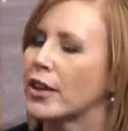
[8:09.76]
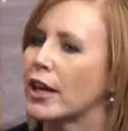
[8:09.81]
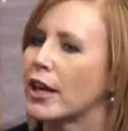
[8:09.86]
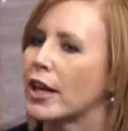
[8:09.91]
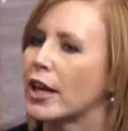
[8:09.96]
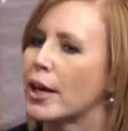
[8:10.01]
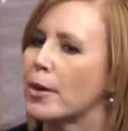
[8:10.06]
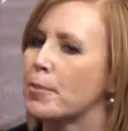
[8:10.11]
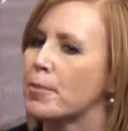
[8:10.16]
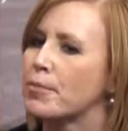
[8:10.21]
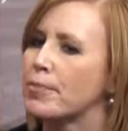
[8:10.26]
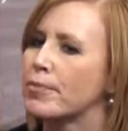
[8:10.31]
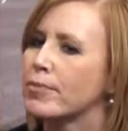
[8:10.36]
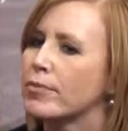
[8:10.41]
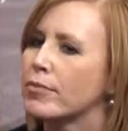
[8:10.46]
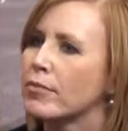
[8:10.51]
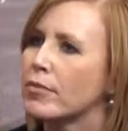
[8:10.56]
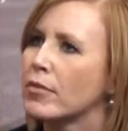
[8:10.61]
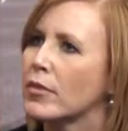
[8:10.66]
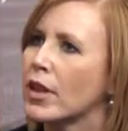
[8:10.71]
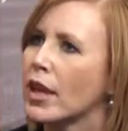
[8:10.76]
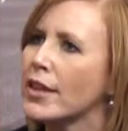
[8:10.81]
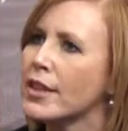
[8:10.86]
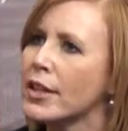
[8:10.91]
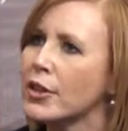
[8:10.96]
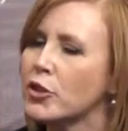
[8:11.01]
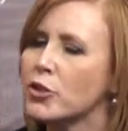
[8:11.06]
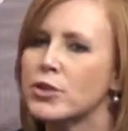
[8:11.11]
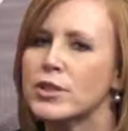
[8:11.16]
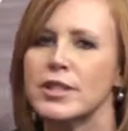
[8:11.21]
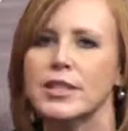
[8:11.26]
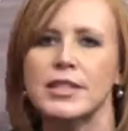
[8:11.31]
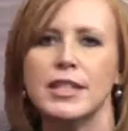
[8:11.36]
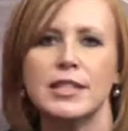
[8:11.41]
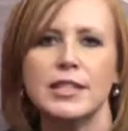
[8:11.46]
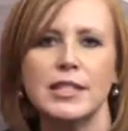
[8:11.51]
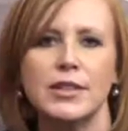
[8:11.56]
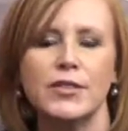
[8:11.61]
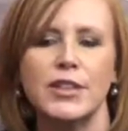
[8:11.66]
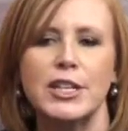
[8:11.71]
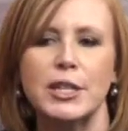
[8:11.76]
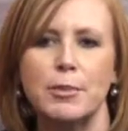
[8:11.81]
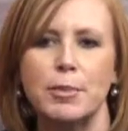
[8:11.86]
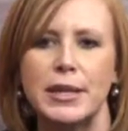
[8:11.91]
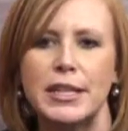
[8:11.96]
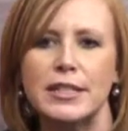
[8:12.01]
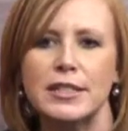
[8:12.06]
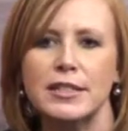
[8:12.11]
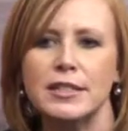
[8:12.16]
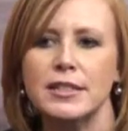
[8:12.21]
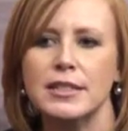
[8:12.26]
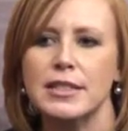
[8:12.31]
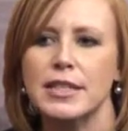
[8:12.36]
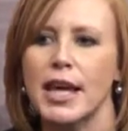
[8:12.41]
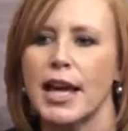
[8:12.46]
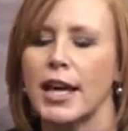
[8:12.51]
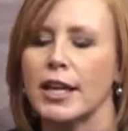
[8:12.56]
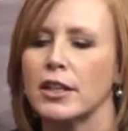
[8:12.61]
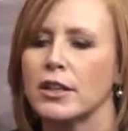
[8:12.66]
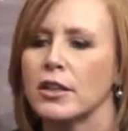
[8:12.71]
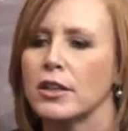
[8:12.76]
I think there's a sense of independence that